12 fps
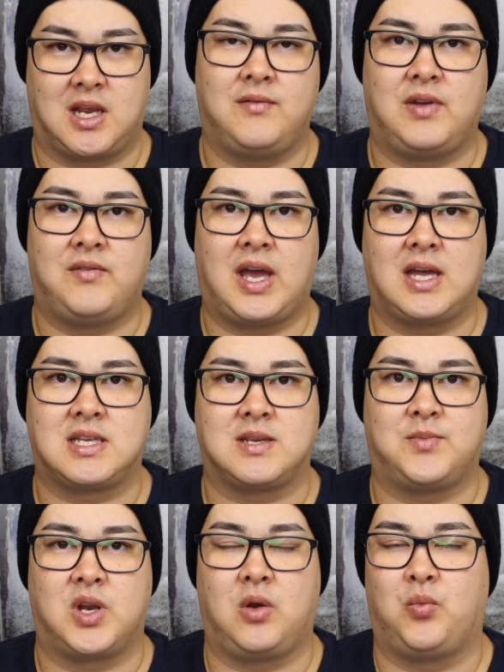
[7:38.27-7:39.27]
I've never had
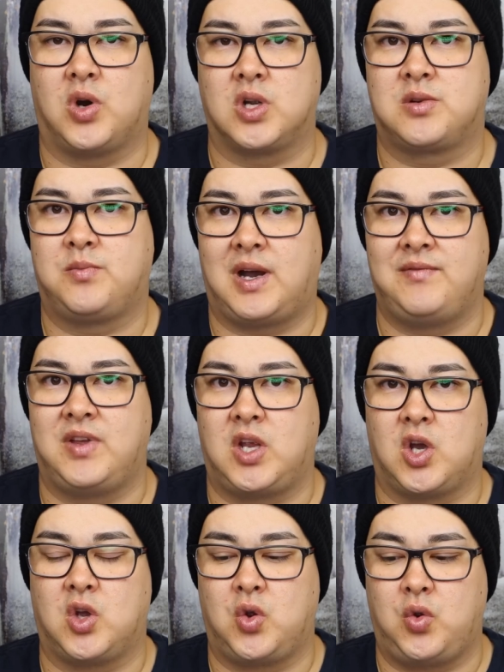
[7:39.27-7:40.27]
somebody watch my video
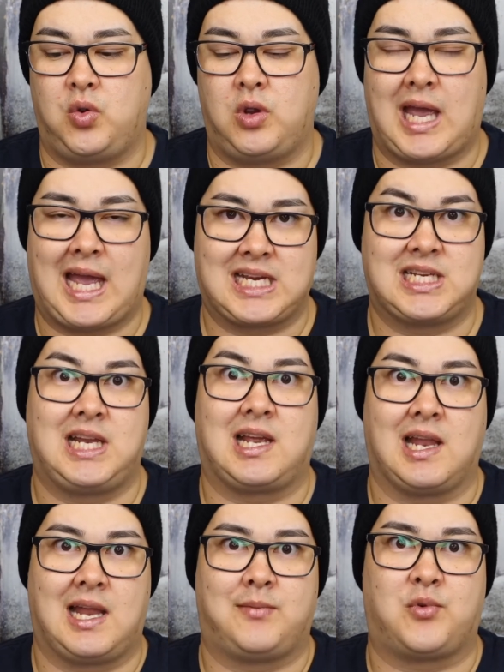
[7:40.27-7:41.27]
who actually
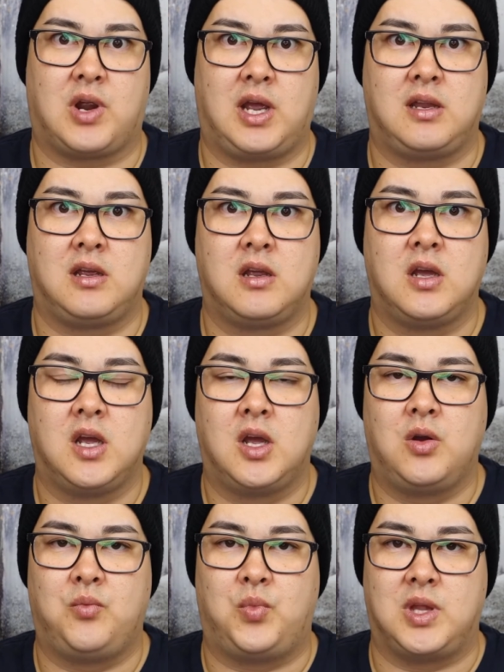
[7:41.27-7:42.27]
collaborated
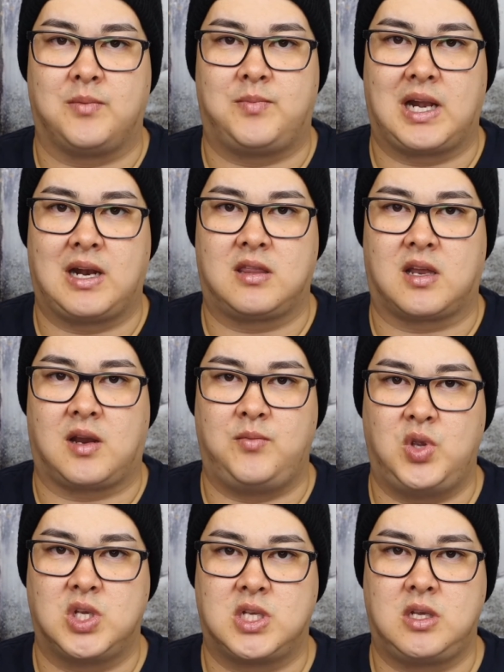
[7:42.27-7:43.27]
with the palette that I'm
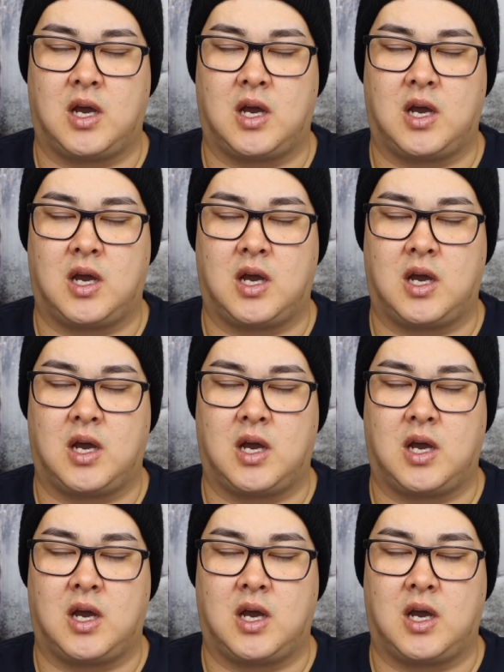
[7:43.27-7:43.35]
using.